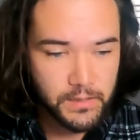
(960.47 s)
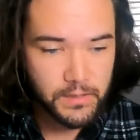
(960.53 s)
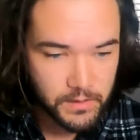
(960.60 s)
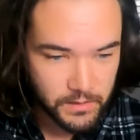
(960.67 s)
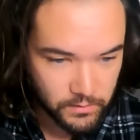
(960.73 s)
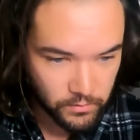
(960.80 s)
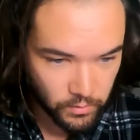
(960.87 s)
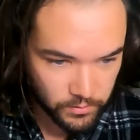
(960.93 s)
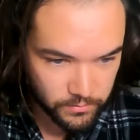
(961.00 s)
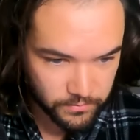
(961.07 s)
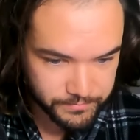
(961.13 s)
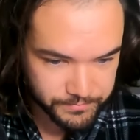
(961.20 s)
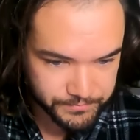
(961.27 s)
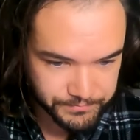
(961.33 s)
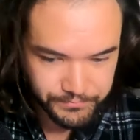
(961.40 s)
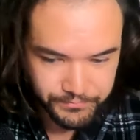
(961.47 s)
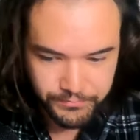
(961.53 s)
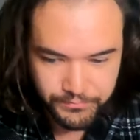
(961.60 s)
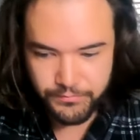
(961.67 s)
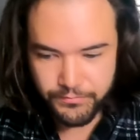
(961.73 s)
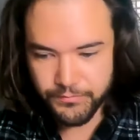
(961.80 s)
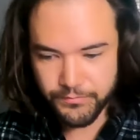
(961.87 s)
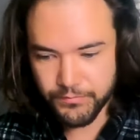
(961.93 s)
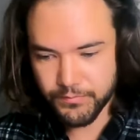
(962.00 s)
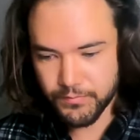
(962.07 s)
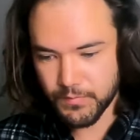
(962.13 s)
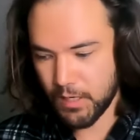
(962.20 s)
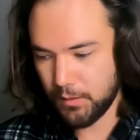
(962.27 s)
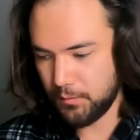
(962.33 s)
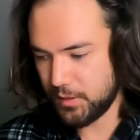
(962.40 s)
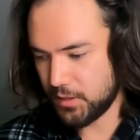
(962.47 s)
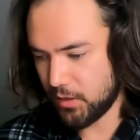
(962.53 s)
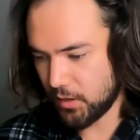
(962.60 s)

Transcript: Well, I've been talking